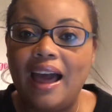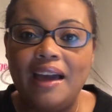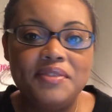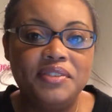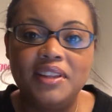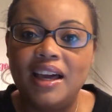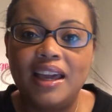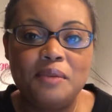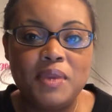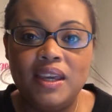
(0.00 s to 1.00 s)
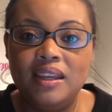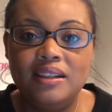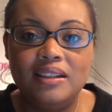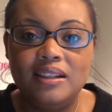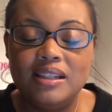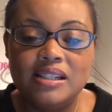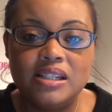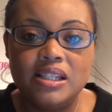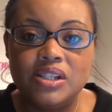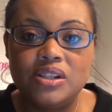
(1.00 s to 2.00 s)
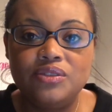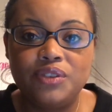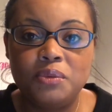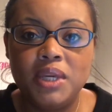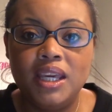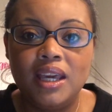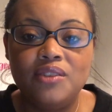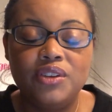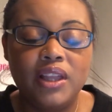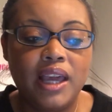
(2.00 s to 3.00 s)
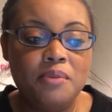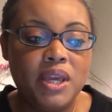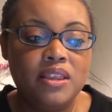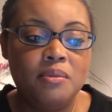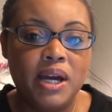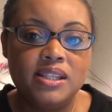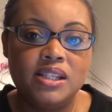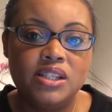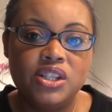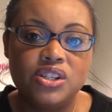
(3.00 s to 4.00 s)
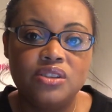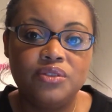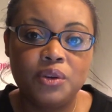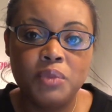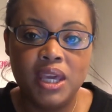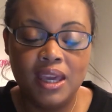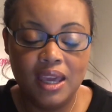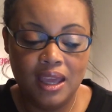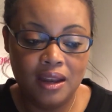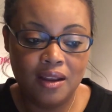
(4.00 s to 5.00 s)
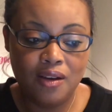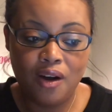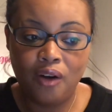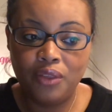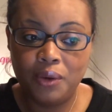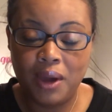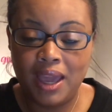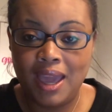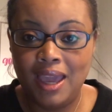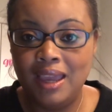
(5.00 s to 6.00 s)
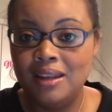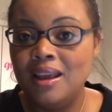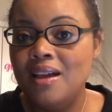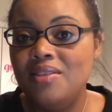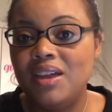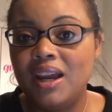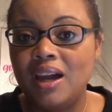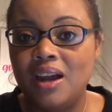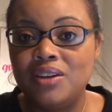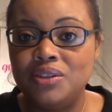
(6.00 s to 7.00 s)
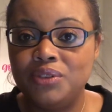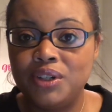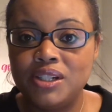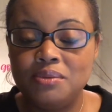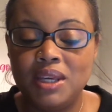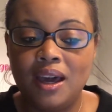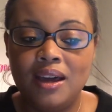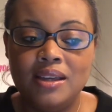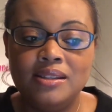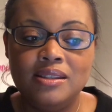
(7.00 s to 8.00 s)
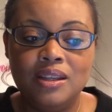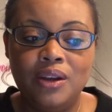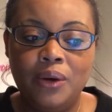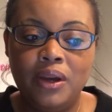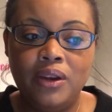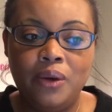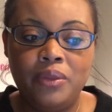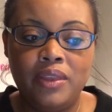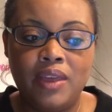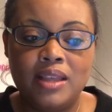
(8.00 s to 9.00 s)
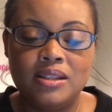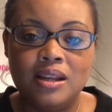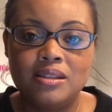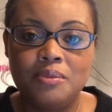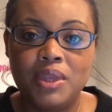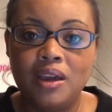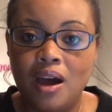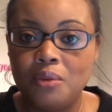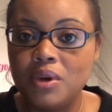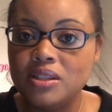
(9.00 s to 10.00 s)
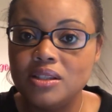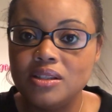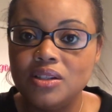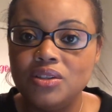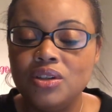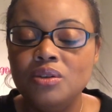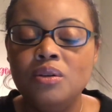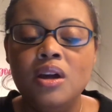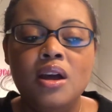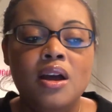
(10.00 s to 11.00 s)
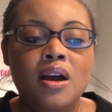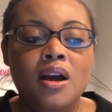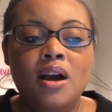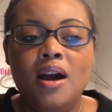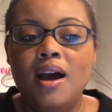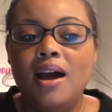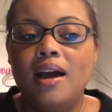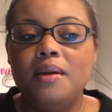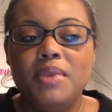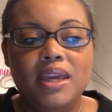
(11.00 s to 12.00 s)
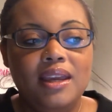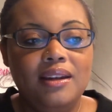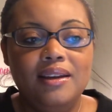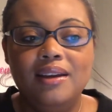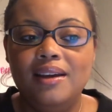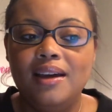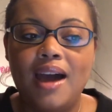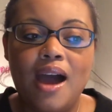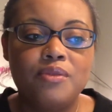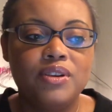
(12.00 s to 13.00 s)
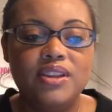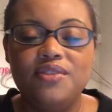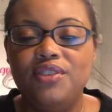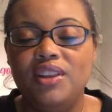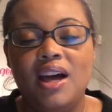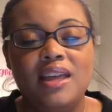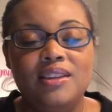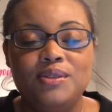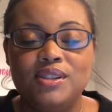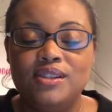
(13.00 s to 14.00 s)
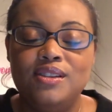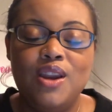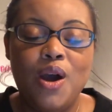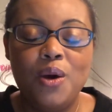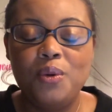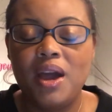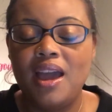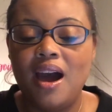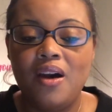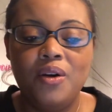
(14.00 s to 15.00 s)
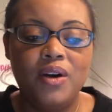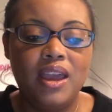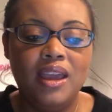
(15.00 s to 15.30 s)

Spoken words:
I feel like I made a good decision for me. I feel like I made the best decision for me. And although I hate that I got a divorce because, I know that that's not something God wants us to do, I mean, I really feel like there was no way out.